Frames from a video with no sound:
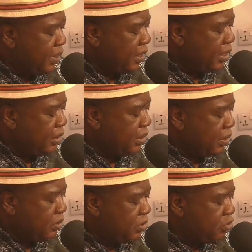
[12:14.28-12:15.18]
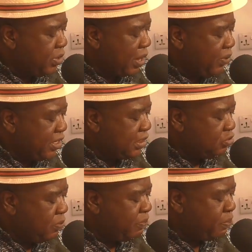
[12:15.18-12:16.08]
in through the region
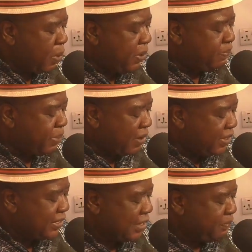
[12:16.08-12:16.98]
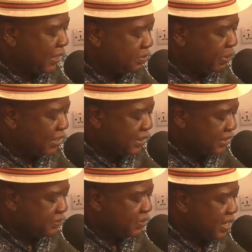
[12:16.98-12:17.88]
through public-private
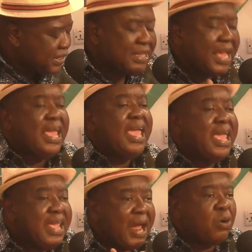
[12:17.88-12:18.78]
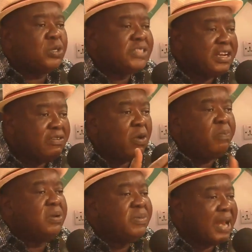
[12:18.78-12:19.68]
partnership. Just say, yeah, you know, coastal
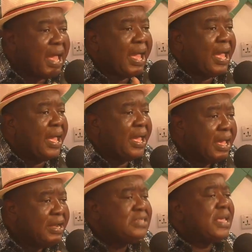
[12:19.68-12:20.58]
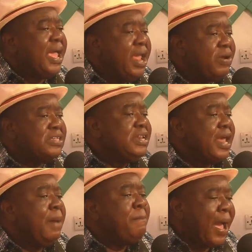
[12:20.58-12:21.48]
development, you know, these are areas, you
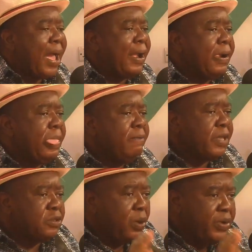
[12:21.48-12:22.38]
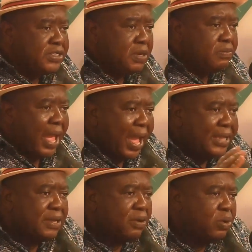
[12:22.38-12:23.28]
know, but the tourism,
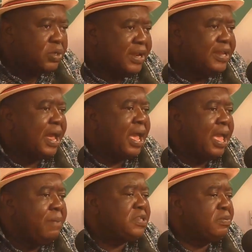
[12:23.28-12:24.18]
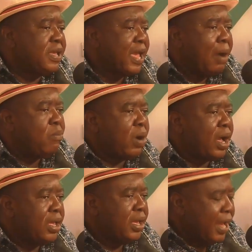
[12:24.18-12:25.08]
arts and culture, you know, a bit to me, abwa.
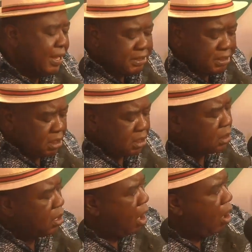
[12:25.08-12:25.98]
Okay. All